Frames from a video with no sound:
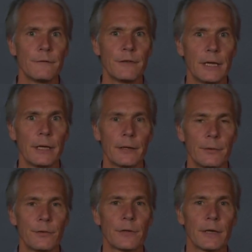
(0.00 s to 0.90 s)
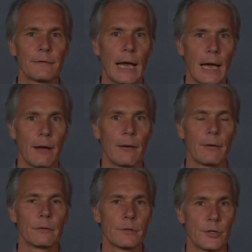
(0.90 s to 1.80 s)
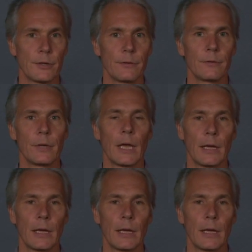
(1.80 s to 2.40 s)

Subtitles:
videos of how to